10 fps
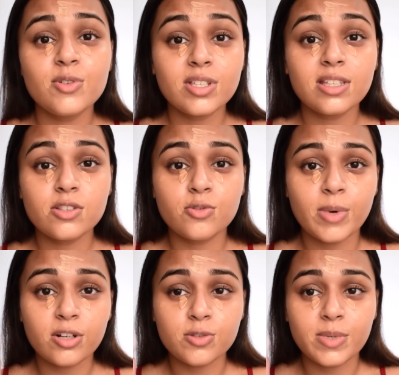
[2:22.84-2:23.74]
using this
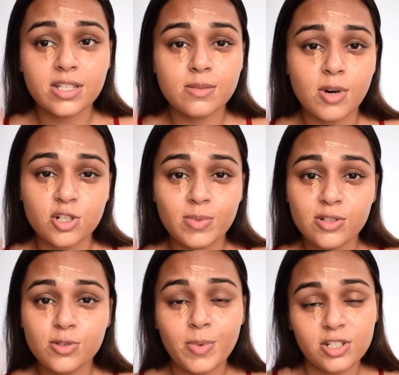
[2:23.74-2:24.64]
Roumer Cosmetics
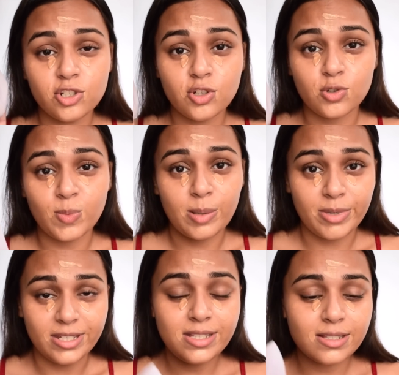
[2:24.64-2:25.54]
Marshmallow Sponge to do my
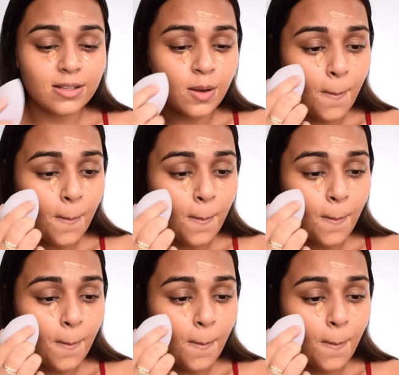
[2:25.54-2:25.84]
base.